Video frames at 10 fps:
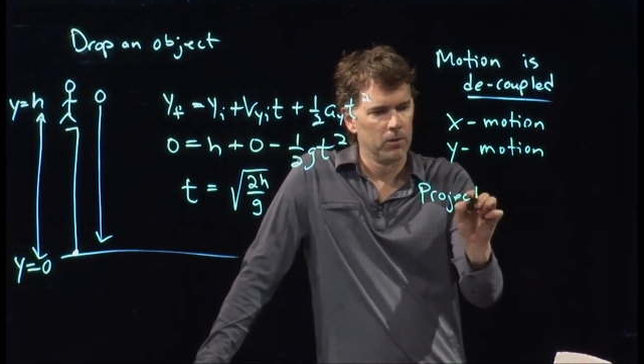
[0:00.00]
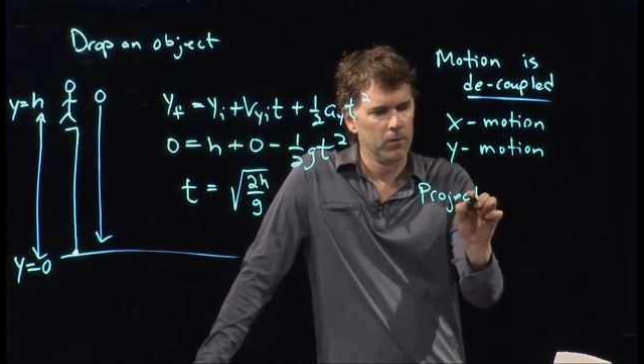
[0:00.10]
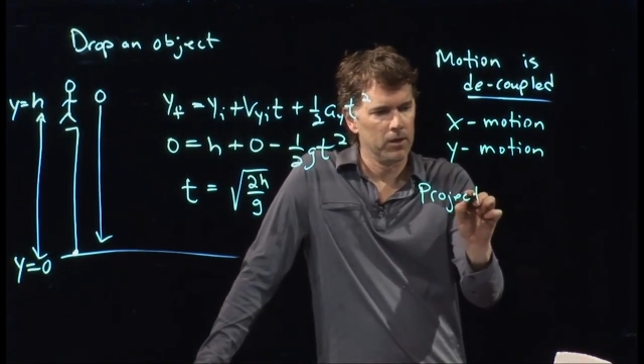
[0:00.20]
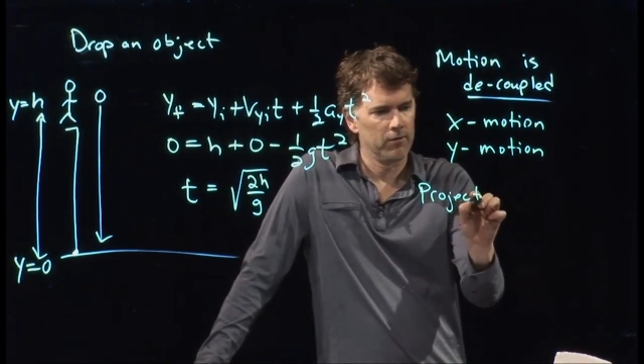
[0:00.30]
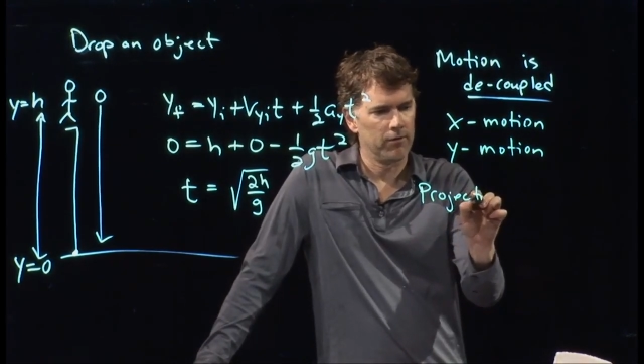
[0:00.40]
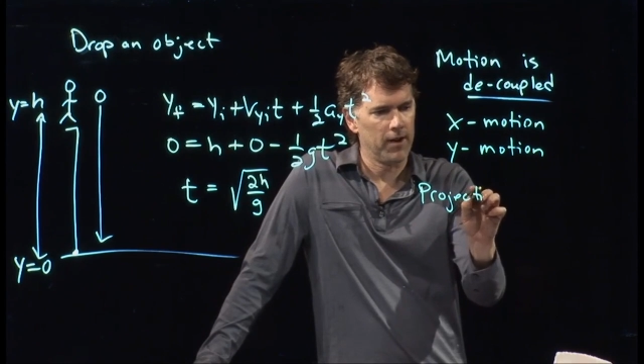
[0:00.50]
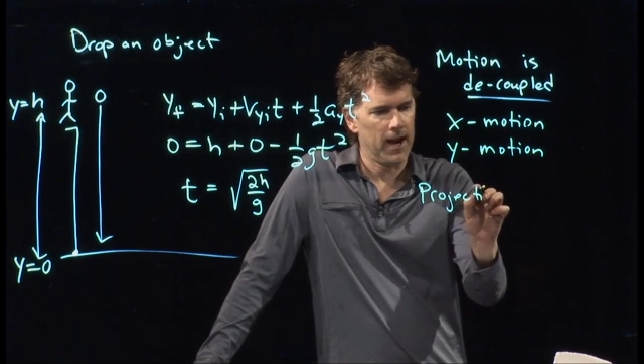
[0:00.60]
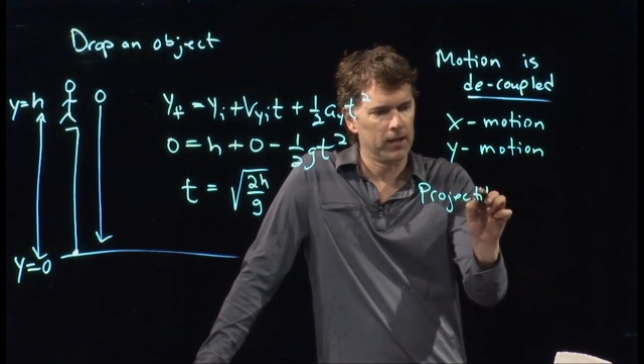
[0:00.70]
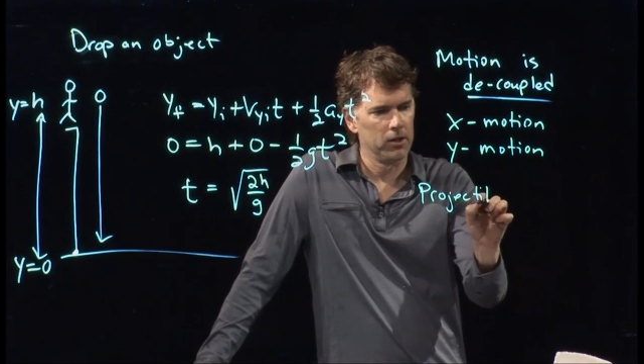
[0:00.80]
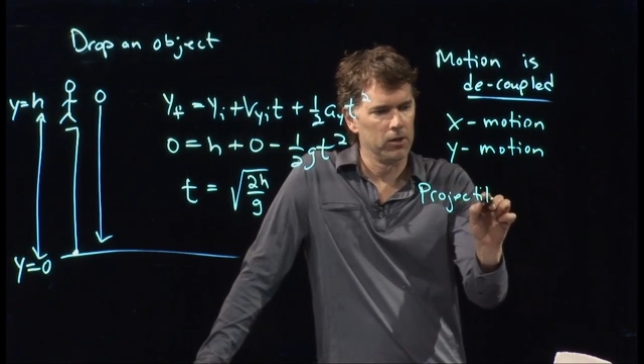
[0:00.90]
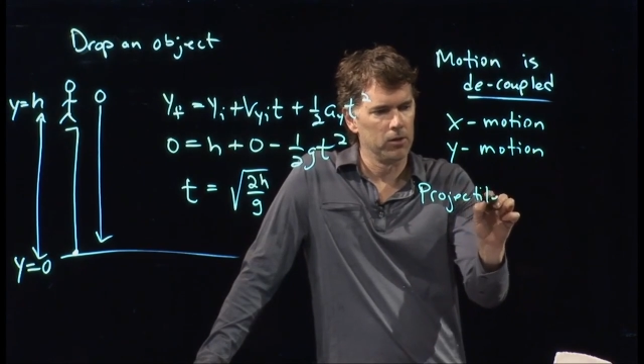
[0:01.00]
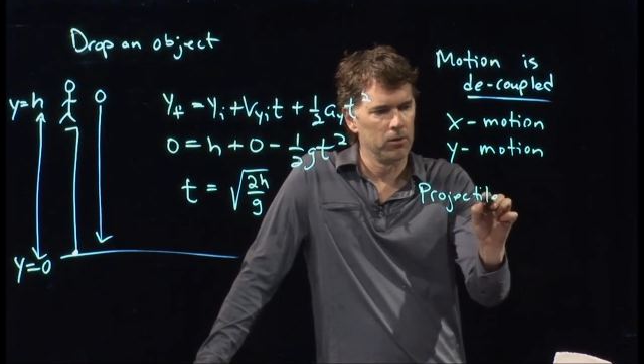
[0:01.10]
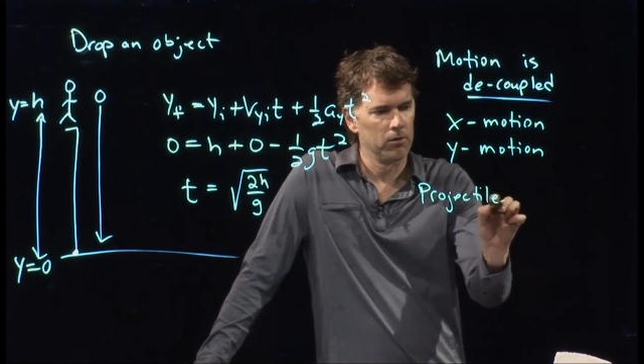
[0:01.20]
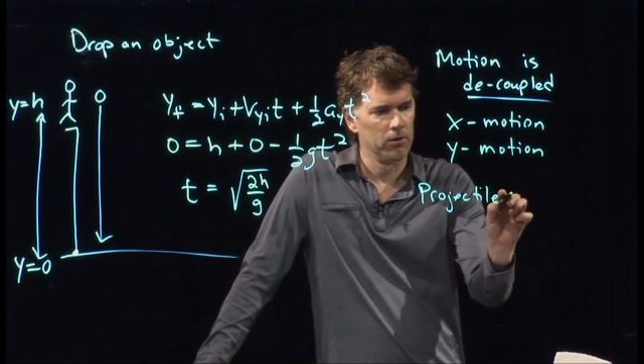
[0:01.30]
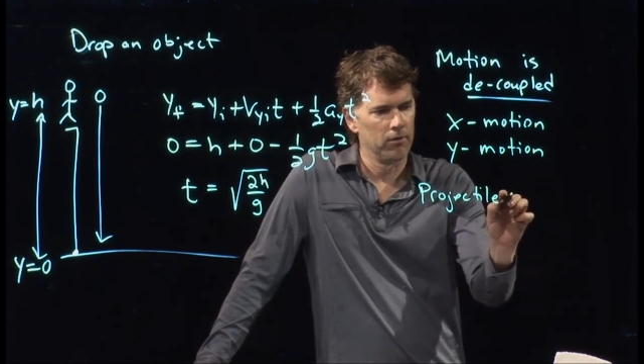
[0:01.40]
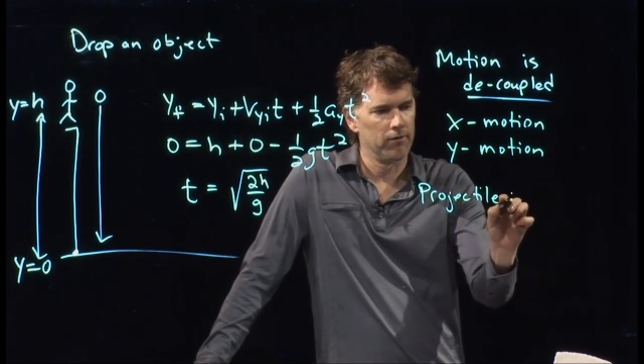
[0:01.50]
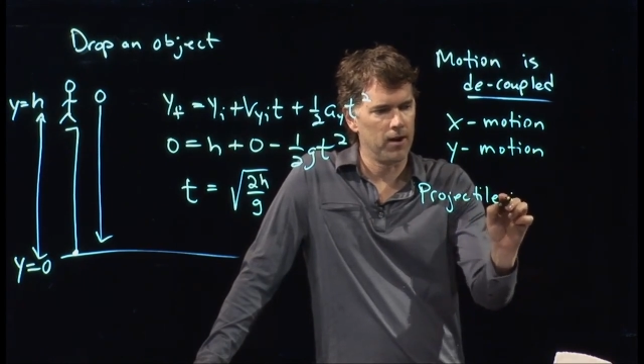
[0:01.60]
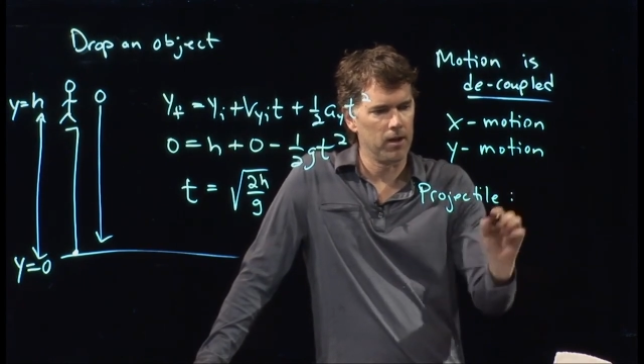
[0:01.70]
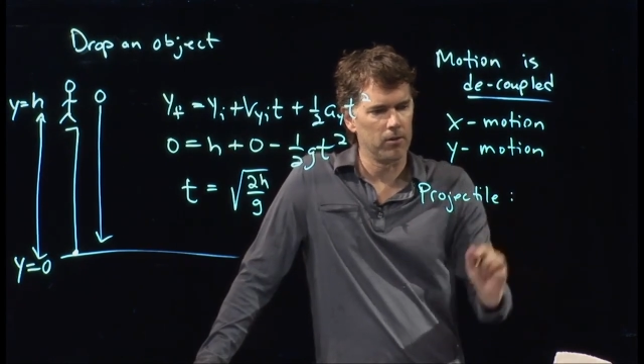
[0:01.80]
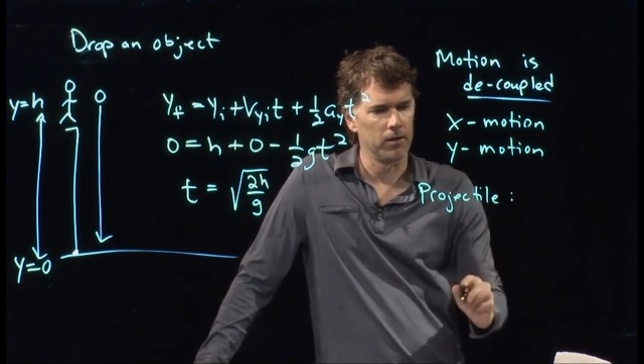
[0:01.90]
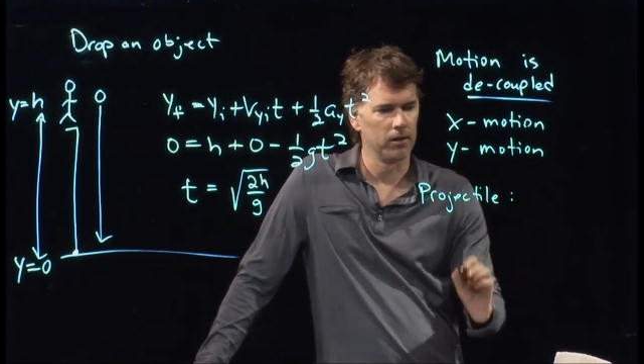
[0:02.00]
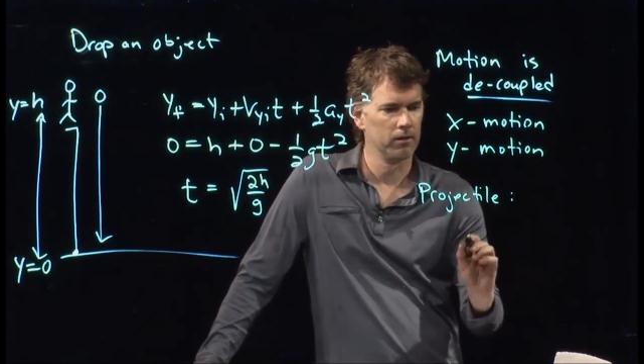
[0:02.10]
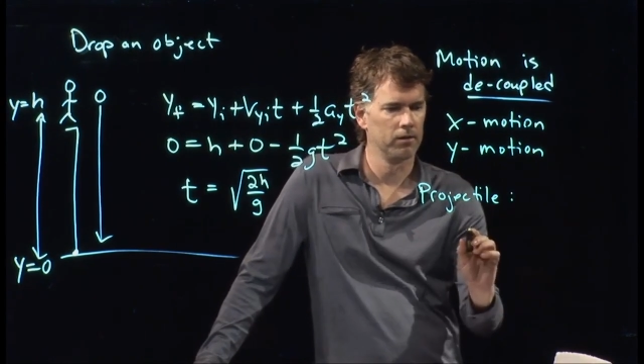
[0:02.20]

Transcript: we in fact knew the following.